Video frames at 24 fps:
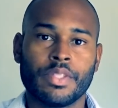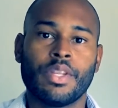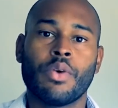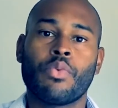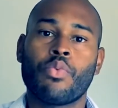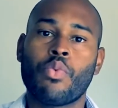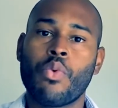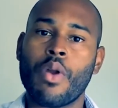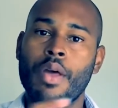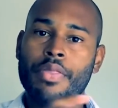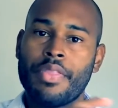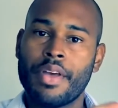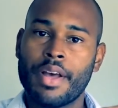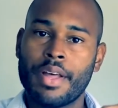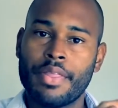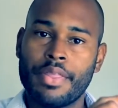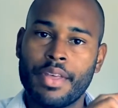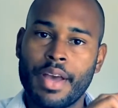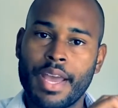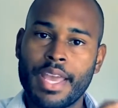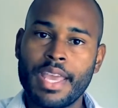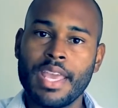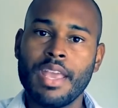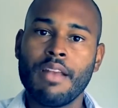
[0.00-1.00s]

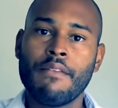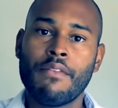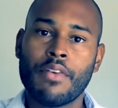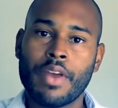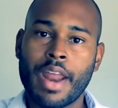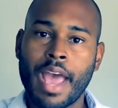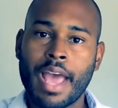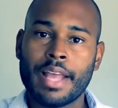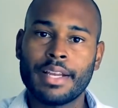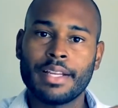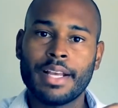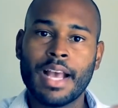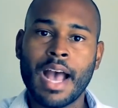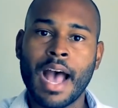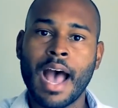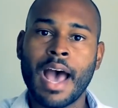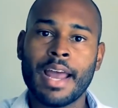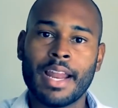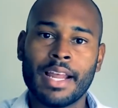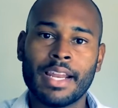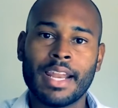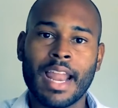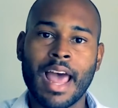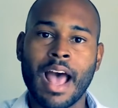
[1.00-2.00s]
The evil that
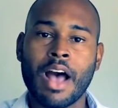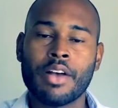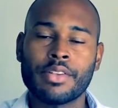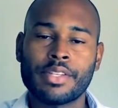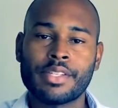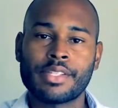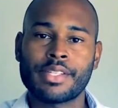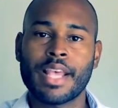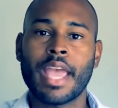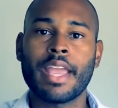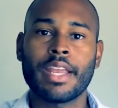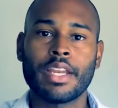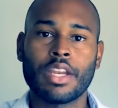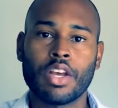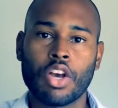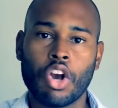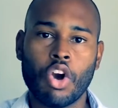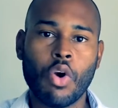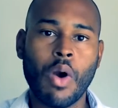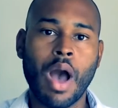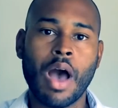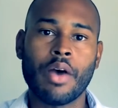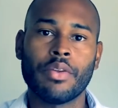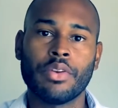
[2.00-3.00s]
God allows Satan to
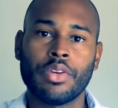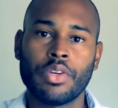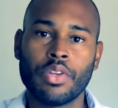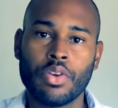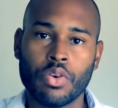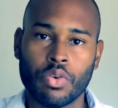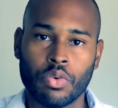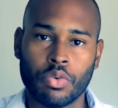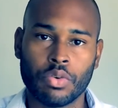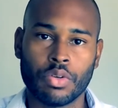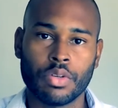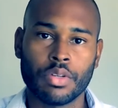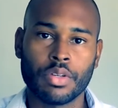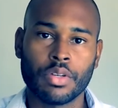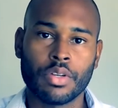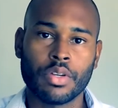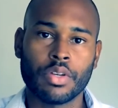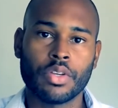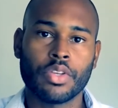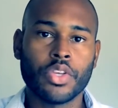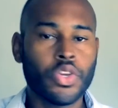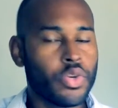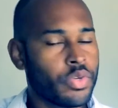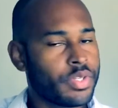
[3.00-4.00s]
go out and do.
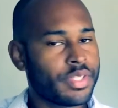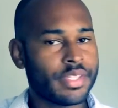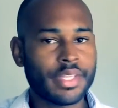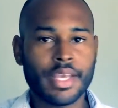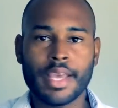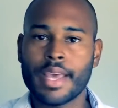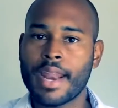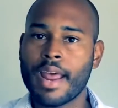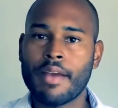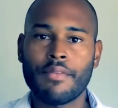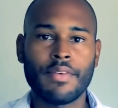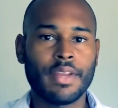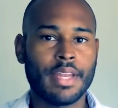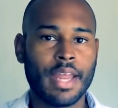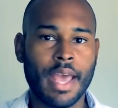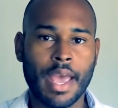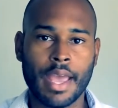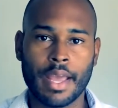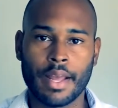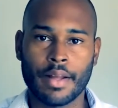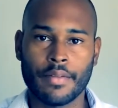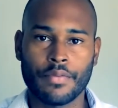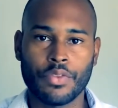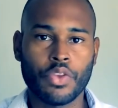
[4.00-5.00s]
You see it every
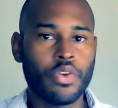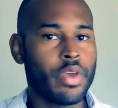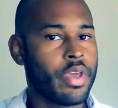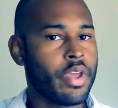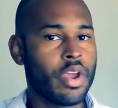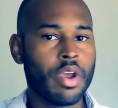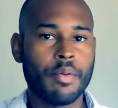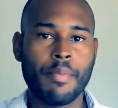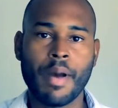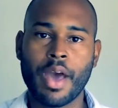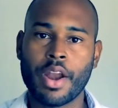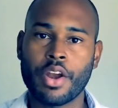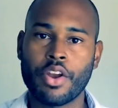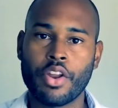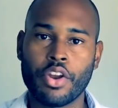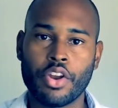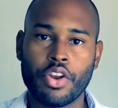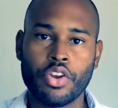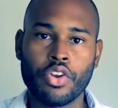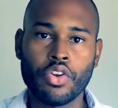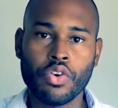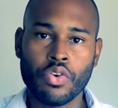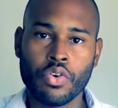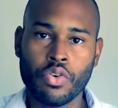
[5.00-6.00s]
day. You hear about it on
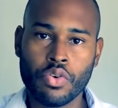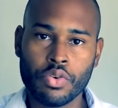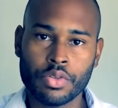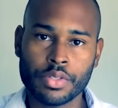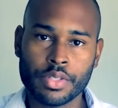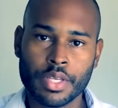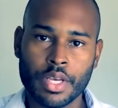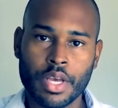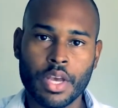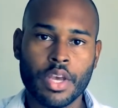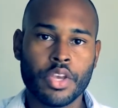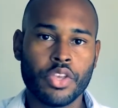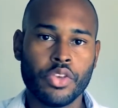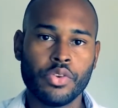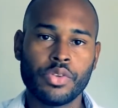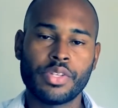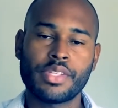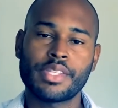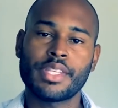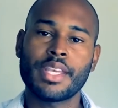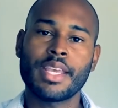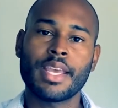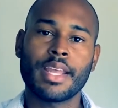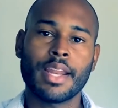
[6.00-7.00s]
the news. You
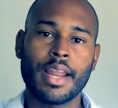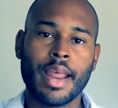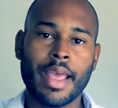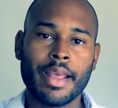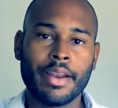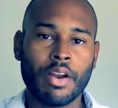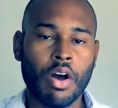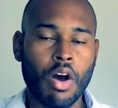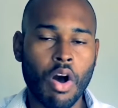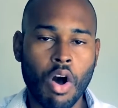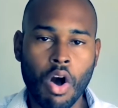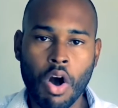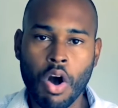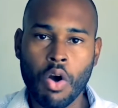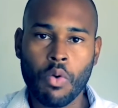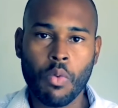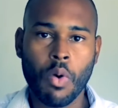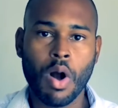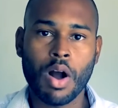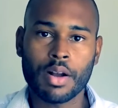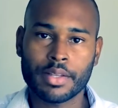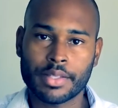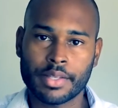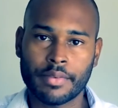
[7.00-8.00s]
see it in all
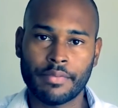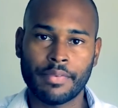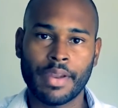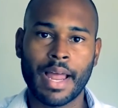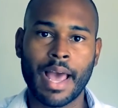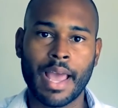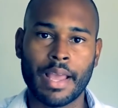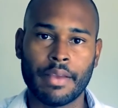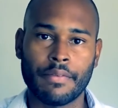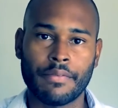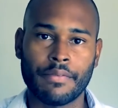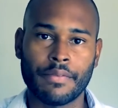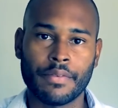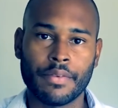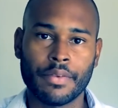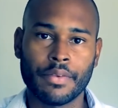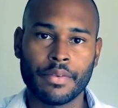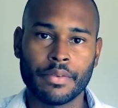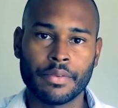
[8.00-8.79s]
walks of life.